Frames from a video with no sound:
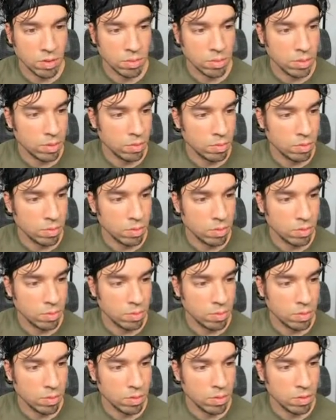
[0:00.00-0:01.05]

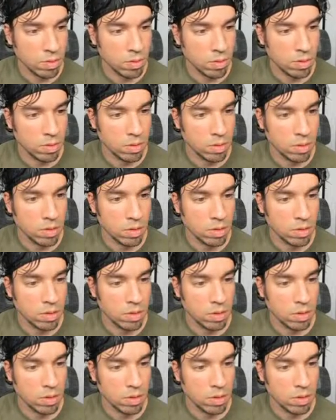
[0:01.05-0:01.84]
(silence)